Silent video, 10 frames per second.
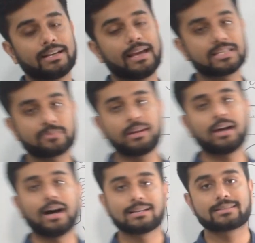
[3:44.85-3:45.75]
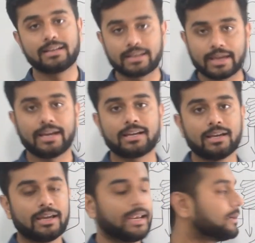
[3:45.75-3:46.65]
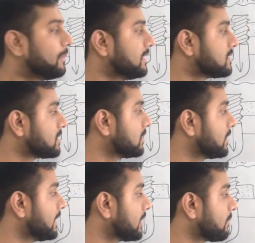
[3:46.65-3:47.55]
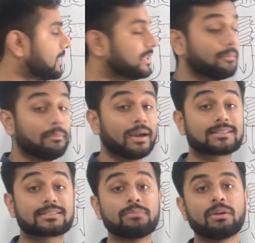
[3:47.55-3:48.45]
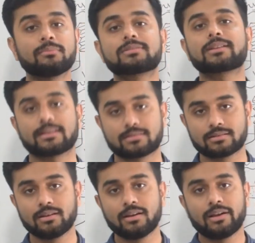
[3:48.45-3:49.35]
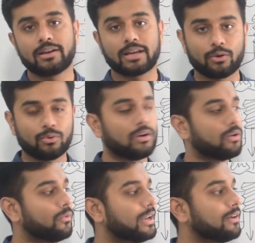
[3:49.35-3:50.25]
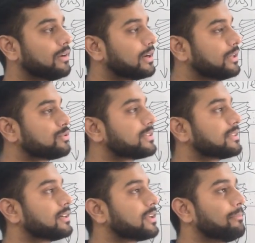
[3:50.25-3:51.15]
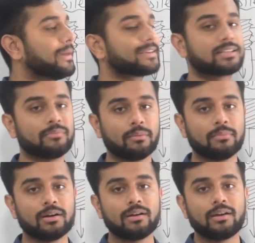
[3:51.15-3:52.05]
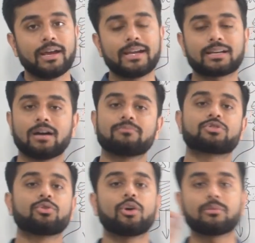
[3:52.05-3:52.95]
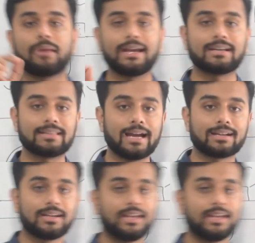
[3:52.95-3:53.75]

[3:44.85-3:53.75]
that has been asked in GATE, it mentioned determine the maximum stress. Now, whenever you see the term maximum, it comes to your mind that